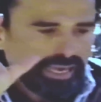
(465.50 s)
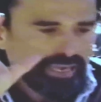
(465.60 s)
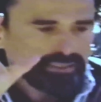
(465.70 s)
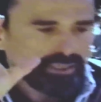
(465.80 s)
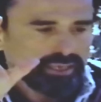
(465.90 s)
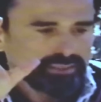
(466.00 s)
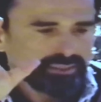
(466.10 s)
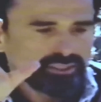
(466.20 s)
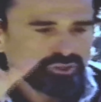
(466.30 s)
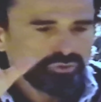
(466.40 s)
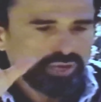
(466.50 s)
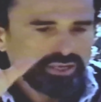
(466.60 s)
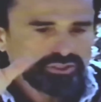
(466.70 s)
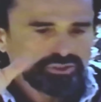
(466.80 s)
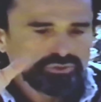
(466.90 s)
a, a
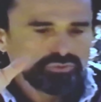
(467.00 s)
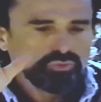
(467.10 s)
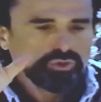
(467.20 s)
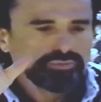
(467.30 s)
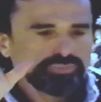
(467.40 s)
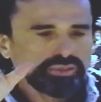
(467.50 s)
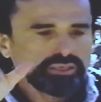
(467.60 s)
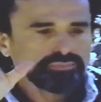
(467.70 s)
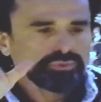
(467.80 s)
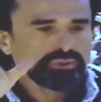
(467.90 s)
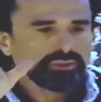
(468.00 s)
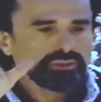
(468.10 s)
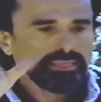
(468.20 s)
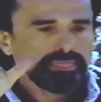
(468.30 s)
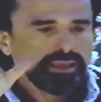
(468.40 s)
situation where
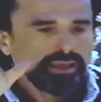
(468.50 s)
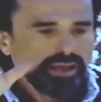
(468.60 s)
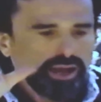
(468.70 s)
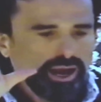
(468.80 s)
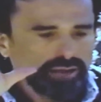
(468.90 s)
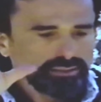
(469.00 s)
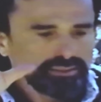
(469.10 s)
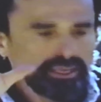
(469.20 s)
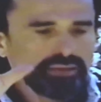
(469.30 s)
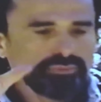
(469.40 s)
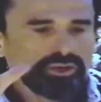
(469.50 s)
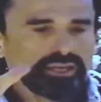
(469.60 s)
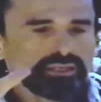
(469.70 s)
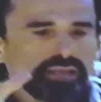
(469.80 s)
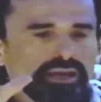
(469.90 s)
people are
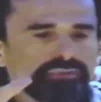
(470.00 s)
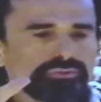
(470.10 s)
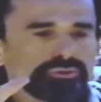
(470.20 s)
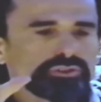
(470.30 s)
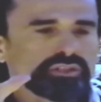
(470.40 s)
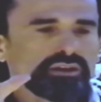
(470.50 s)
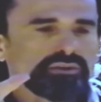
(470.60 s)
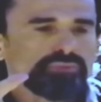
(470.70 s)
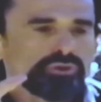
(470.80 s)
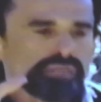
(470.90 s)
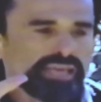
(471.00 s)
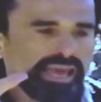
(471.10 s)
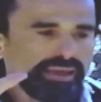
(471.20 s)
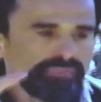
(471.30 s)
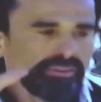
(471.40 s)
celebrating life through ceremony
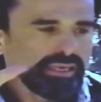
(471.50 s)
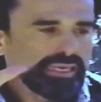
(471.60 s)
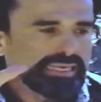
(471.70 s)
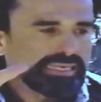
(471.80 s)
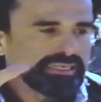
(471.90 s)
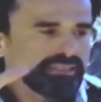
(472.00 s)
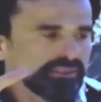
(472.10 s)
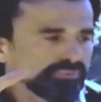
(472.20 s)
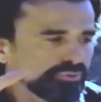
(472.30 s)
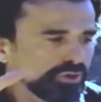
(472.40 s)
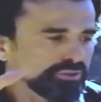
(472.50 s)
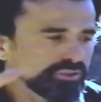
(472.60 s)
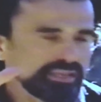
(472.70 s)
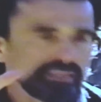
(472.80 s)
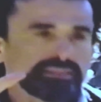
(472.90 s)
and in the
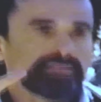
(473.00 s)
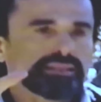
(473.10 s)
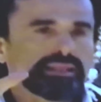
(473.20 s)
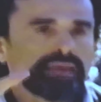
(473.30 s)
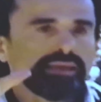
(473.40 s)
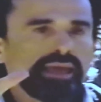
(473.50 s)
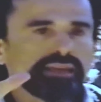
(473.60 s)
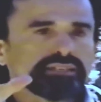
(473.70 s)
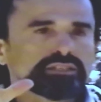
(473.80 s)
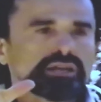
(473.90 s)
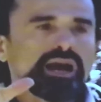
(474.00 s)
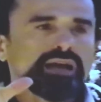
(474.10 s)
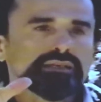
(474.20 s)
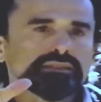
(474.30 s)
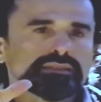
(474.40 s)
process a, a
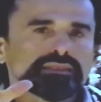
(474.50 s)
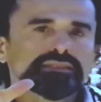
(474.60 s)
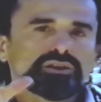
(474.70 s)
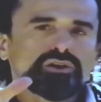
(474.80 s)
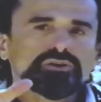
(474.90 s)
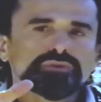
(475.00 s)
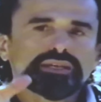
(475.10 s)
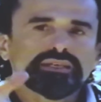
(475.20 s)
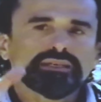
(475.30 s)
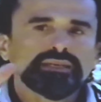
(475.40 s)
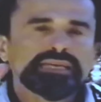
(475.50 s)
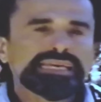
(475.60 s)
child is already